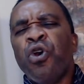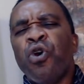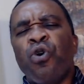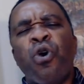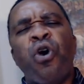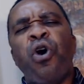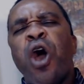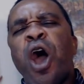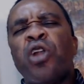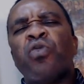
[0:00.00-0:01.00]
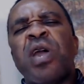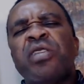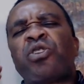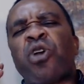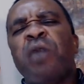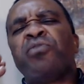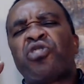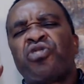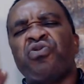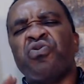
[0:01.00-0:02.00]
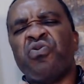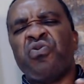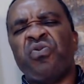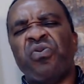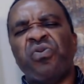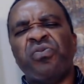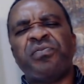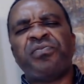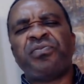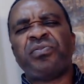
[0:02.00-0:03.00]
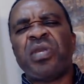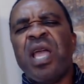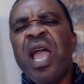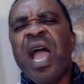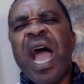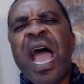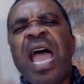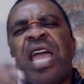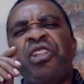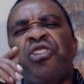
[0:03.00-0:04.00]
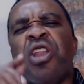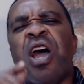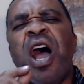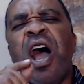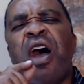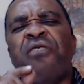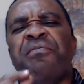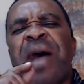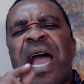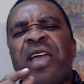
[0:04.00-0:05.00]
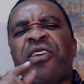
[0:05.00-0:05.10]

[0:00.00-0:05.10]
who always come true. I love my